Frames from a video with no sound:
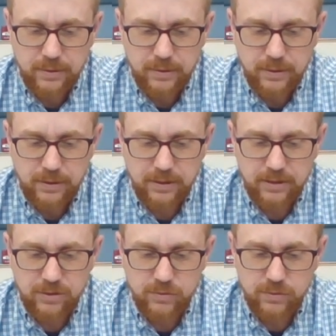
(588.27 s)
And then you
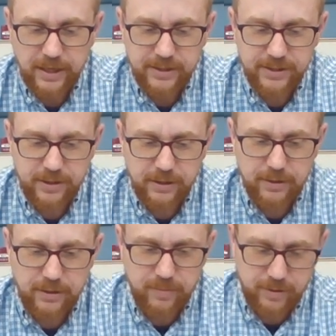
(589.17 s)
guessed it,
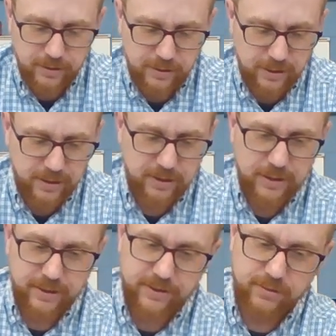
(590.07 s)
I'm going to tighten that
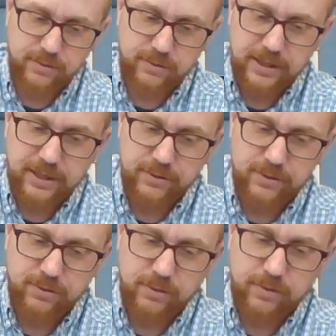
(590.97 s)
screw down so
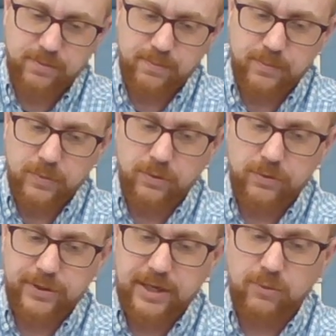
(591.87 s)
it holds
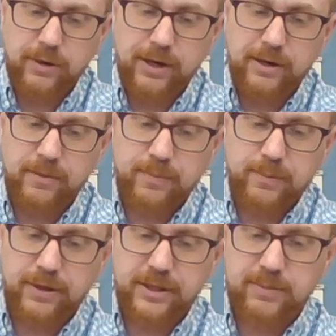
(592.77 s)
that wire in
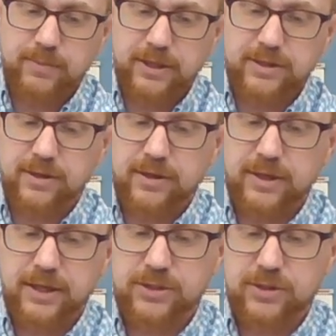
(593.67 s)
place, makes our
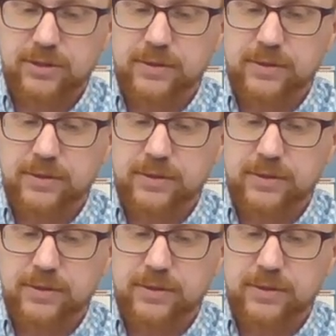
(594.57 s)
connection.